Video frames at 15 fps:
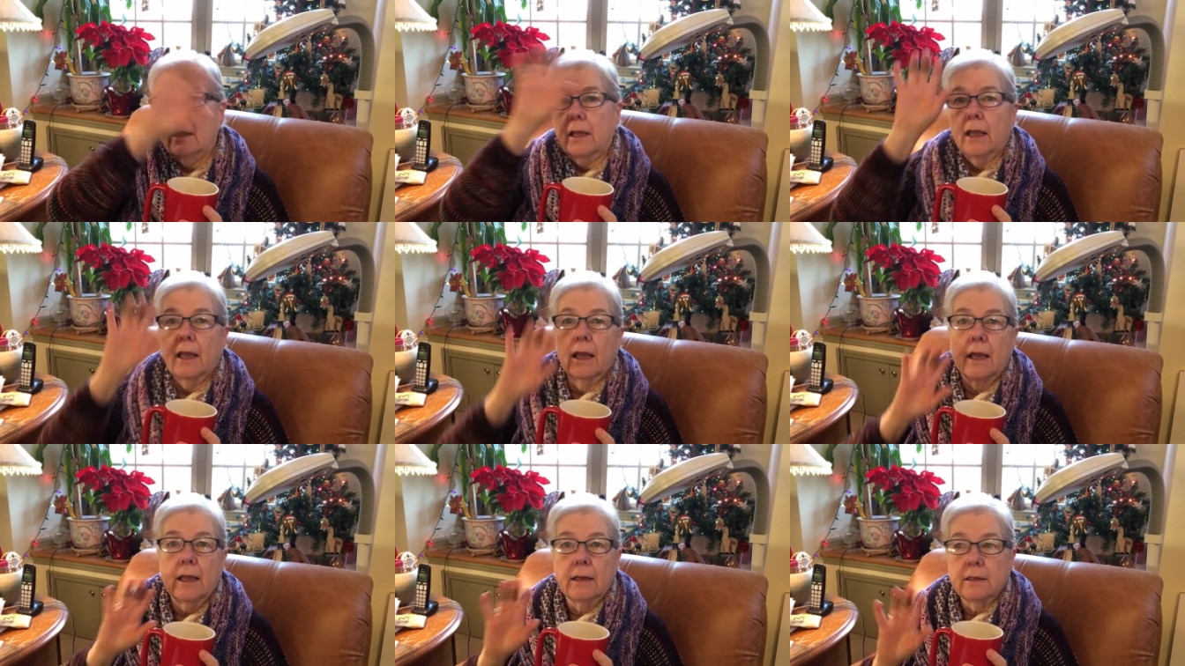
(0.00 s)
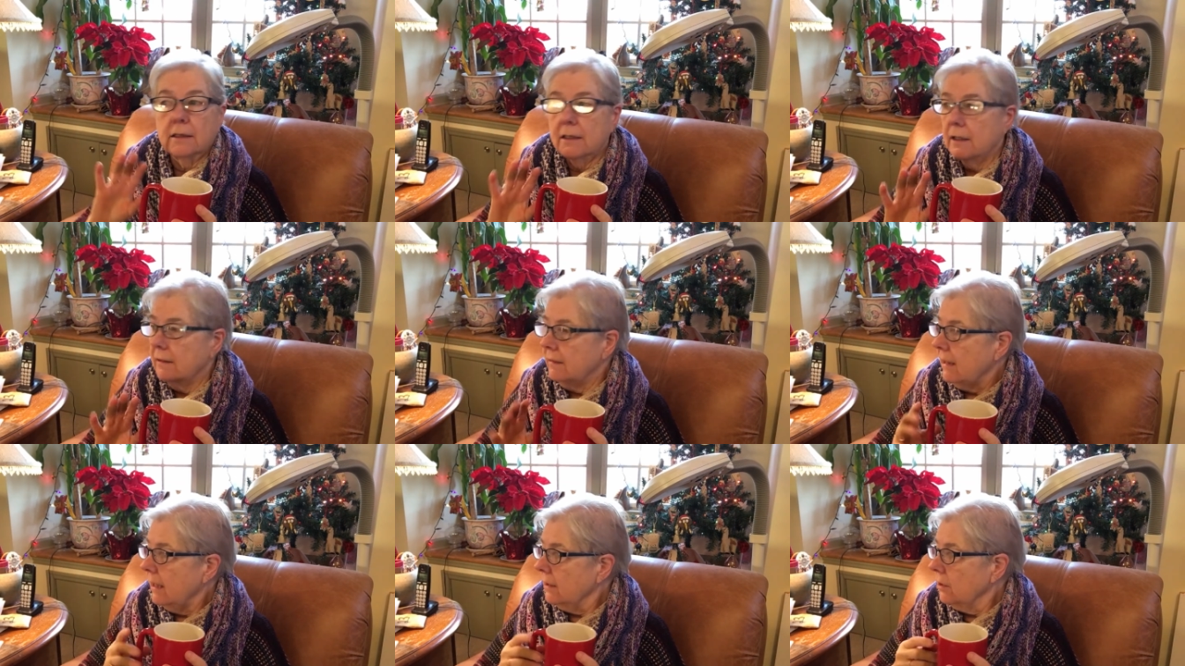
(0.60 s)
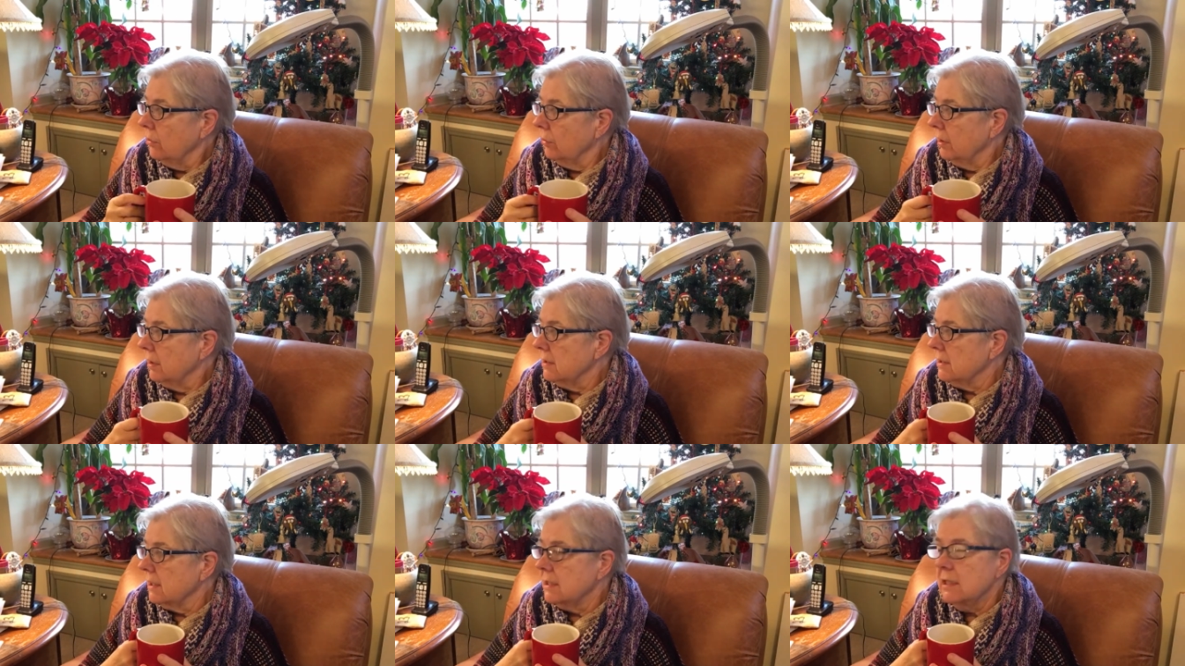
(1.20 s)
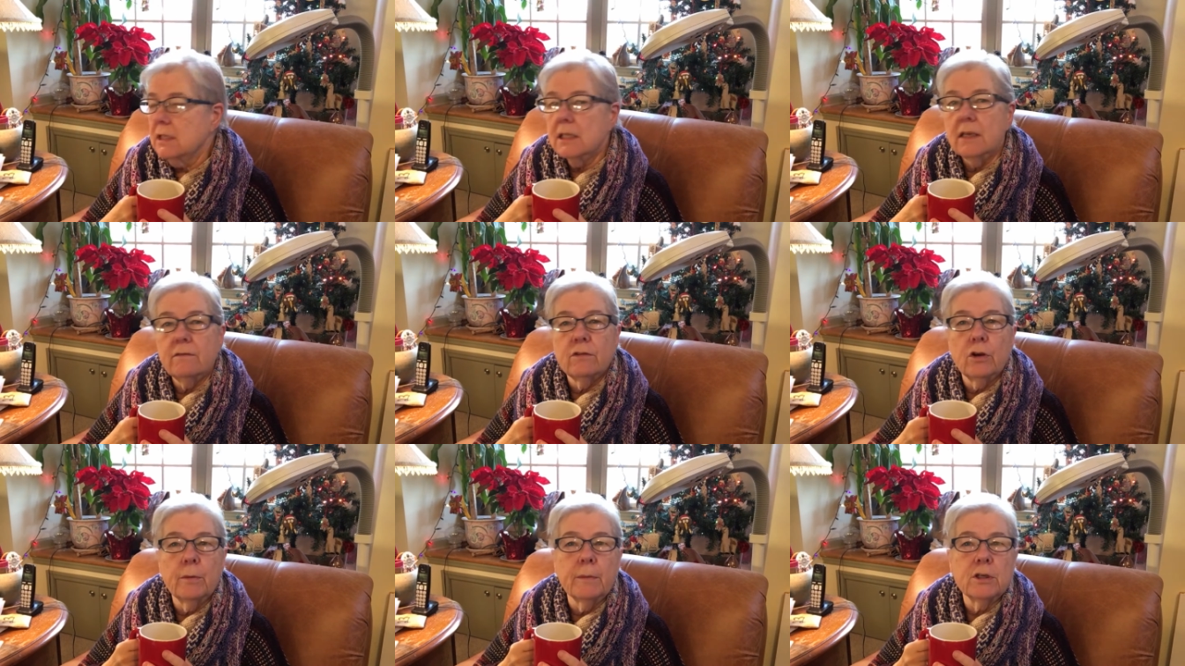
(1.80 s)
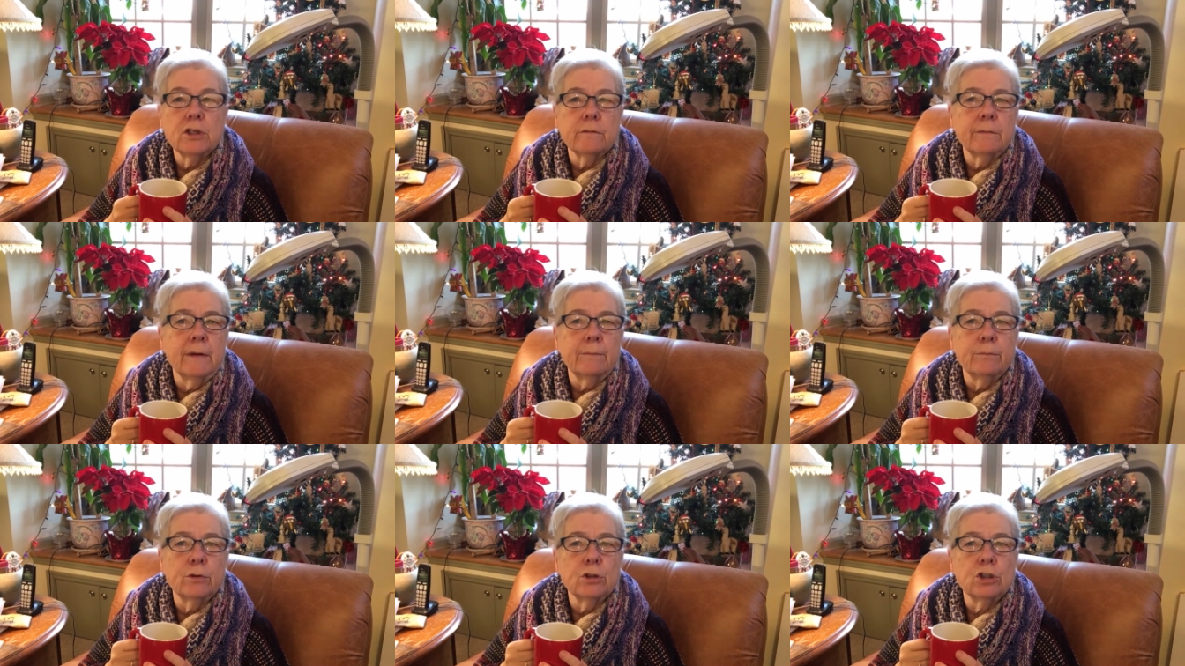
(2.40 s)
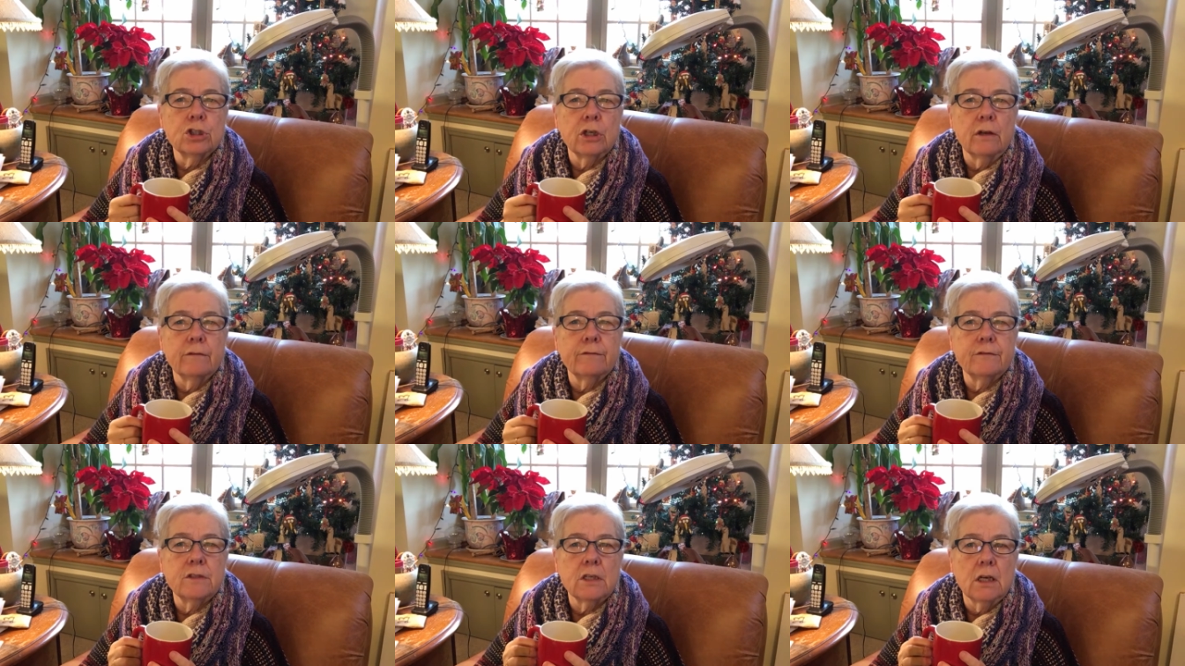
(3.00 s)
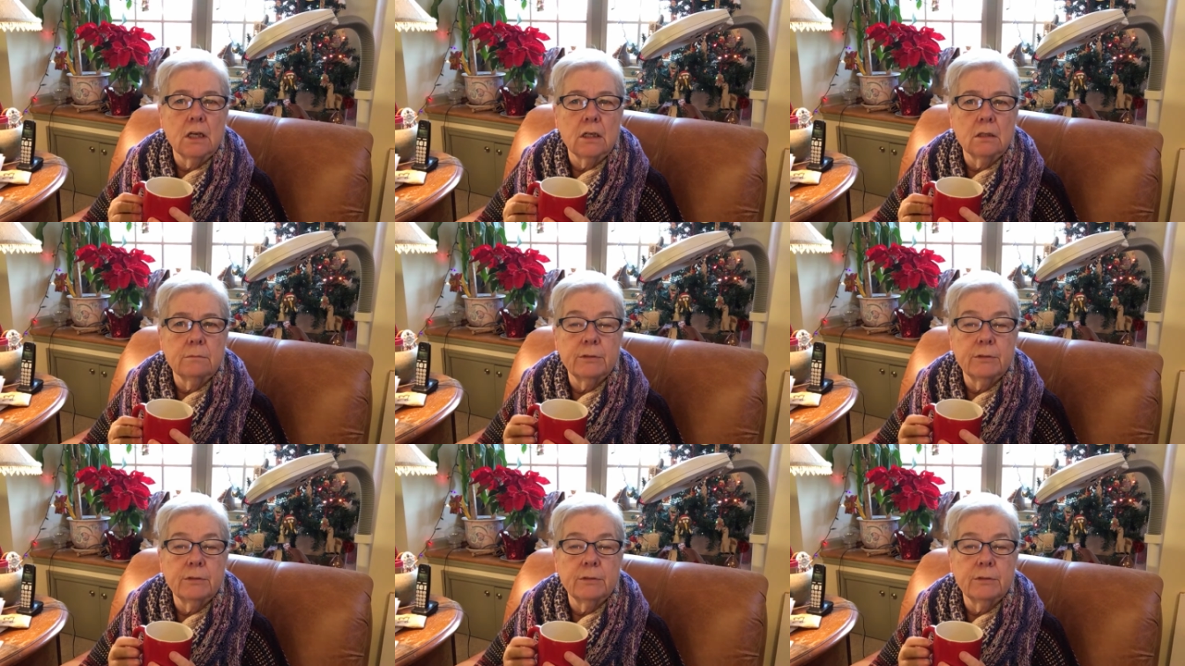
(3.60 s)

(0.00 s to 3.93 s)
and get that going, because I didn't get very much of my bookshelf done.